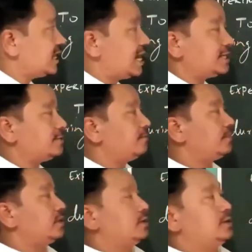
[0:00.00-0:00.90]
that
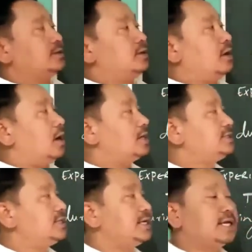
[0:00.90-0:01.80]

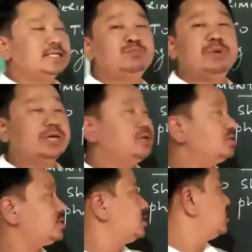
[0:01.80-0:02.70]
oxygen is
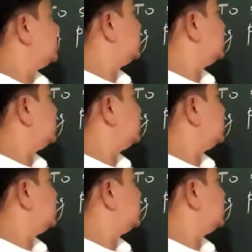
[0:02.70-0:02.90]
produced